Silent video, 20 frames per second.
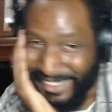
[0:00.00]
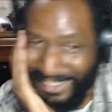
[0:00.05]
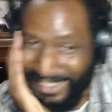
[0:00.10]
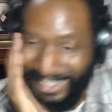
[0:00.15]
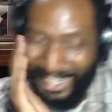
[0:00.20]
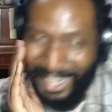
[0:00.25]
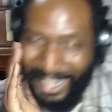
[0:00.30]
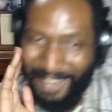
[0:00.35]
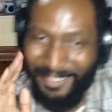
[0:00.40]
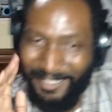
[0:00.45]

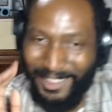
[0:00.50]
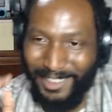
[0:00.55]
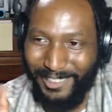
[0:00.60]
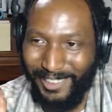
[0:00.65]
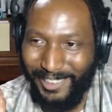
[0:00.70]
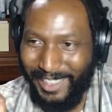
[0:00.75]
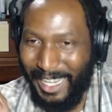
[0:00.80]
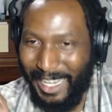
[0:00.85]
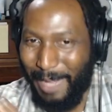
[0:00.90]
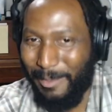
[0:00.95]
I voted
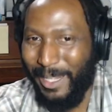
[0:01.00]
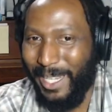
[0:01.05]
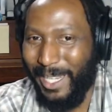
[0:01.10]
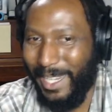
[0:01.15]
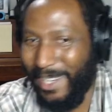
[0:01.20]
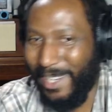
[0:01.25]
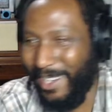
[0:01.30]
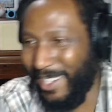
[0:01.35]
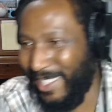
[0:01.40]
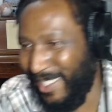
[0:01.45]
for Kamala
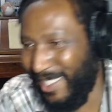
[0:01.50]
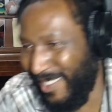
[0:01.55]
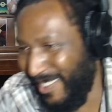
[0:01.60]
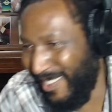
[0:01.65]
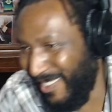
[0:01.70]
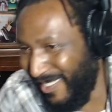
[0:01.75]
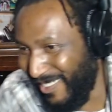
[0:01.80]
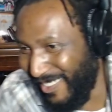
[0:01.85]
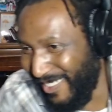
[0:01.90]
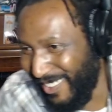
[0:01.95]
Harris.
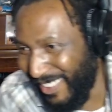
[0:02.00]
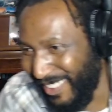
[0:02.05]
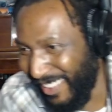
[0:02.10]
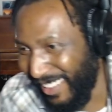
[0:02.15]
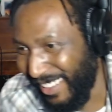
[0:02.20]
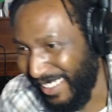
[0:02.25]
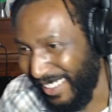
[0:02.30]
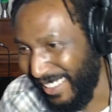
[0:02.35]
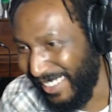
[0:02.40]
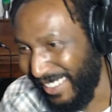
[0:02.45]

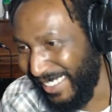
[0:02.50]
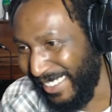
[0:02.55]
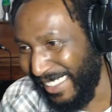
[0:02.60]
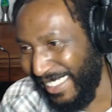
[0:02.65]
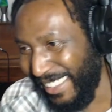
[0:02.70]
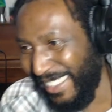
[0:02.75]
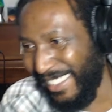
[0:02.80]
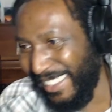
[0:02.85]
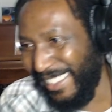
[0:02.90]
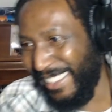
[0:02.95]

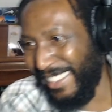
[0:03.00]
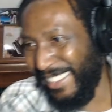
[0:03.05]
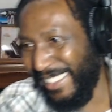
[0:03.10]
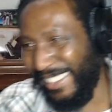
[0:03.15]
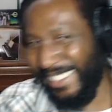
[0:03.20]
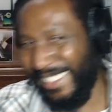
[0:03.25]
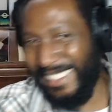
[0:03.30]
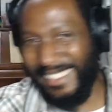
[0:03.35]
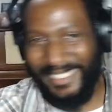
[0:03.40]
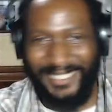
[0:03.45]

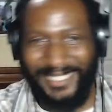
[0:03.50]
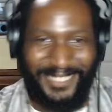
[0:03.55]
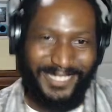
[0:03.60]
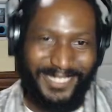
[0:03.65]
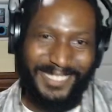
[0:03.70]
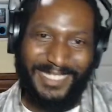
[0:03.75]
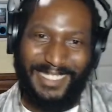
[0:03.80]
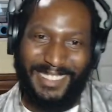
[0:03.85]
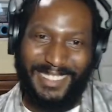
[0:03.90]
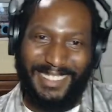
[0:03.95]
So,
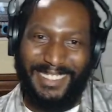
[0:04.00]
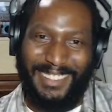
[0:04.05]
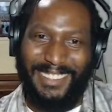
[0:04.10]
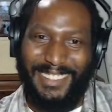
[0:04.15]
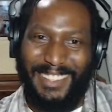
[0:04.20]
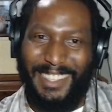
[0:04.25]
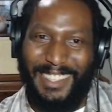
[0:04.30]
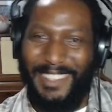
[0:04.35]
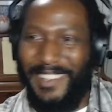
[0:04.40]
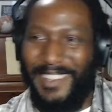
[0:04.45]

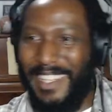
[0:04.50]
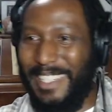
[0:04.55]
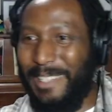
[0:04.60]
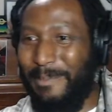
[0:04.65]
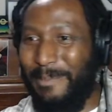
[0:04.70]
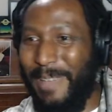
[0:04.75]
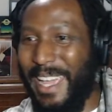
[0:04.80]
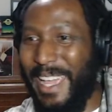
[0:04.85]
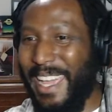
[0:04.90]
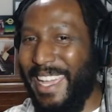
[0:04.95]
it
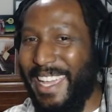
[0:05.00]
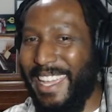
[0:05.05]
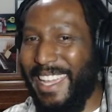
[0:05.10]
wasn't me.